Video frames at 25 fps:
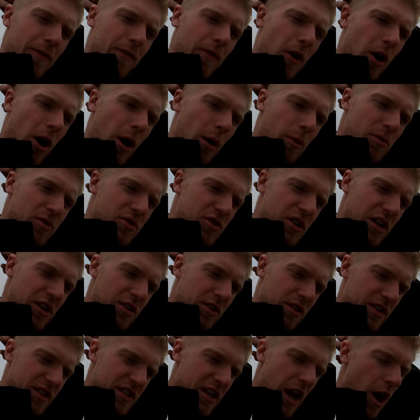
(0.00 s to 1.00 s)
the farm, straight
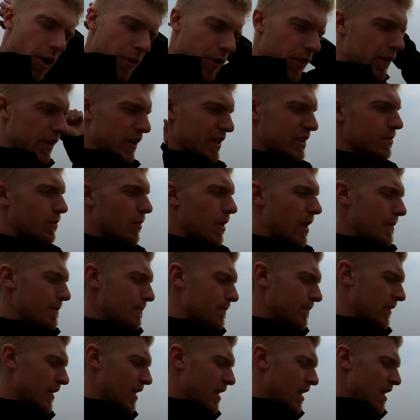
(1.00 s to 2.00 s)
to the south of this
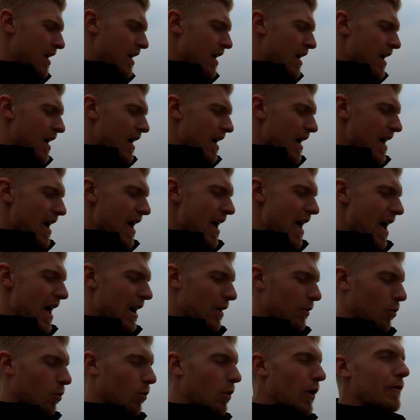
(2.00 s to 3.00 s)
one.
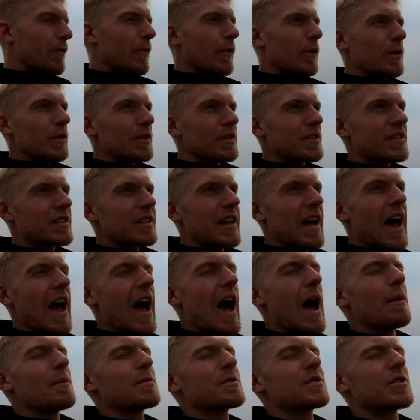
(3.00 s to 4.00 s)
And Wyffels
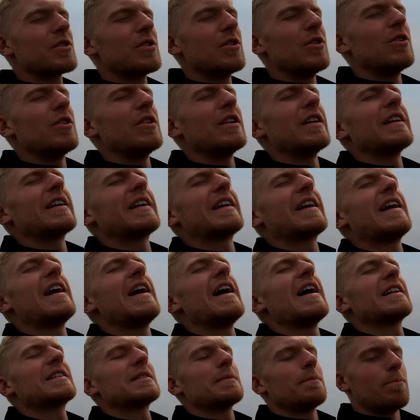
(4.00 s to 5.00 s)
absolutely
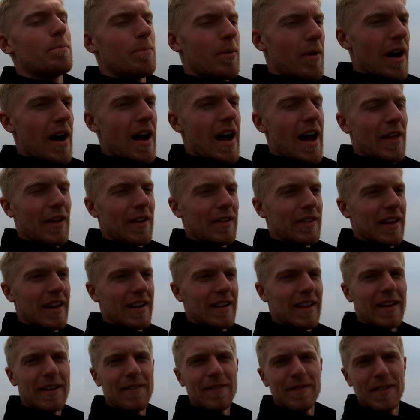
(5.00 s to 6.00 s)
kicked butt. I think they
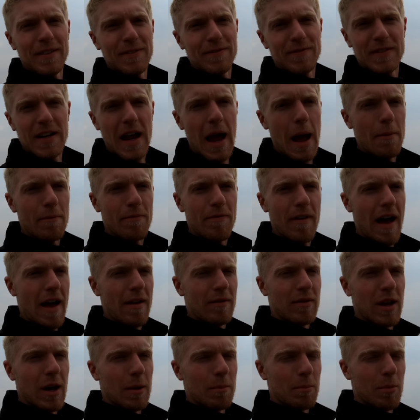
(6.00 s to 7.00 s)
had like the top
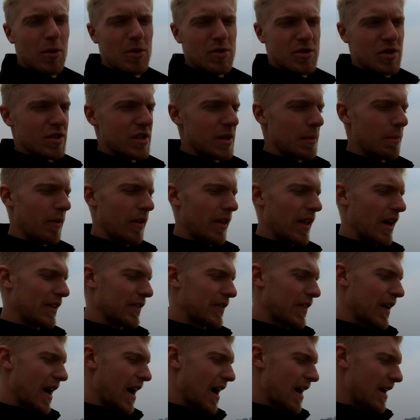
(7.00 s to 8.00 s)
five numbers or something
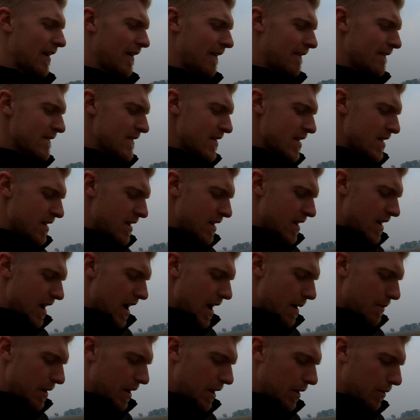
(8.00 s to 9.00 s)
like that.
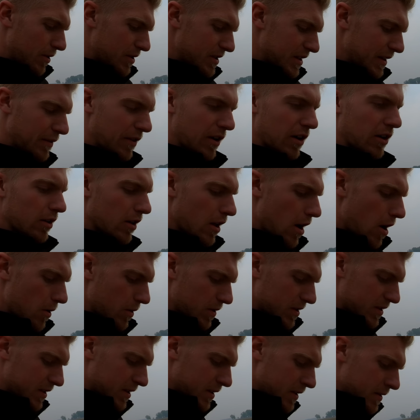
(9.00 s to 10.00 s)
I mean, it wasn't even
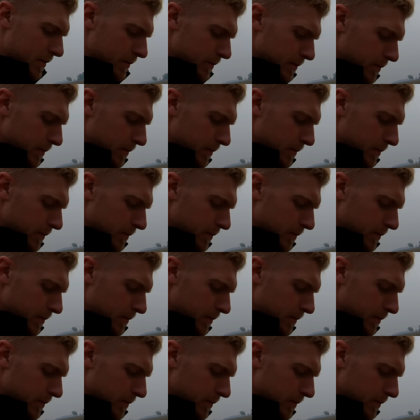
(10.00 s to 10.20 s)
close.